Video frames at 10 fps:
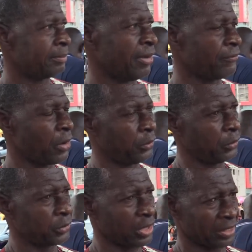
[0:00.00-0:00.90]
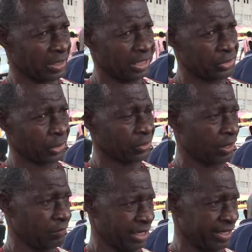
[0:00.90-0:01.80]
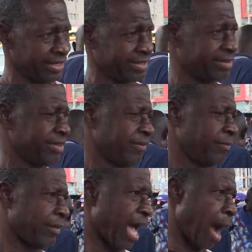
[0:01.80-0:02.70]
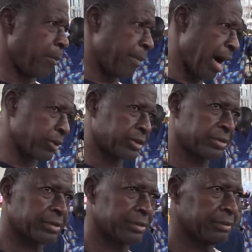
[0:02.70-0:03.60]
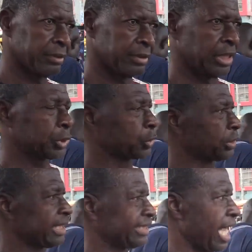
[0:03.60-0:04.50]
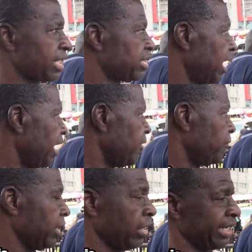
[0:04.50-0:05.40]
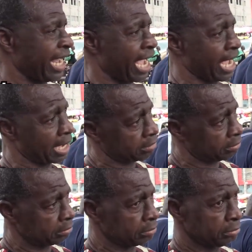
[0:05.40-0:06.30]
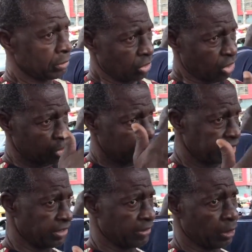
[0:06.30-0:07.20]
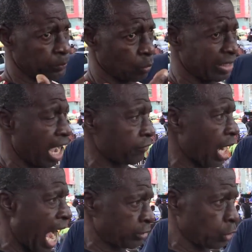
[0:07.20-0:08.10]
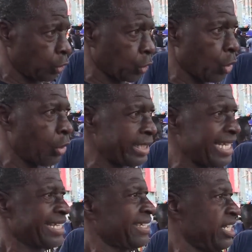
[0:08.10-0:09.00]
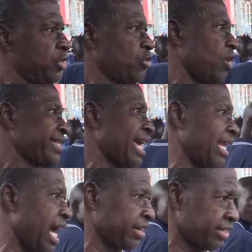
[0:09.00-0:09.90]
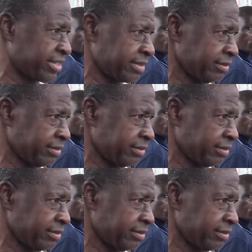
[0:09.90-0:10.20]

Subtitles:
Before we actually talk of this amount, the truth is that every other country, developed world, are to grow this issue of salaries.